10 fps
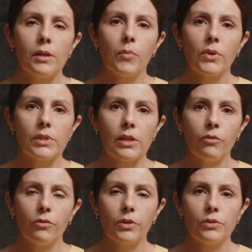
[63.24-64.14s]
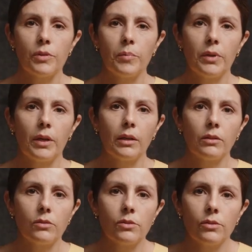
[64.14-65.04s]
see myself
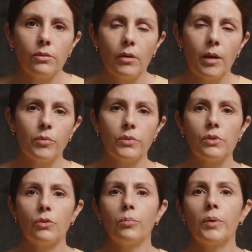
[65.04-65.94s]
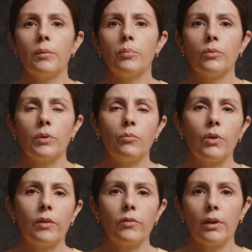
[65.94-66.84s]
contributing to Aboriginal people in
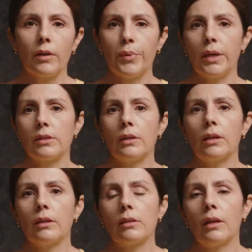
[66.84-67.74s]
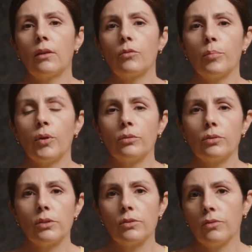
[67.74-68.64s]
whatever capacity as an
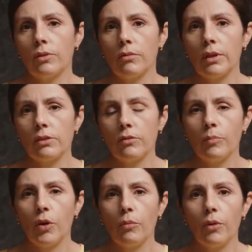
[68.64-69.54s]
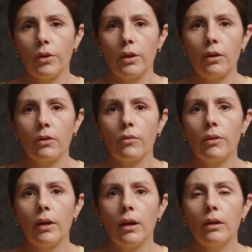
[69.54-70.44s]
anthropologist for the rest of my working
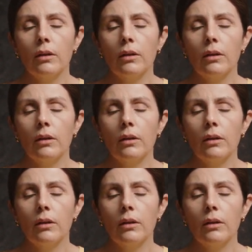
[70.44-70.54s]
career.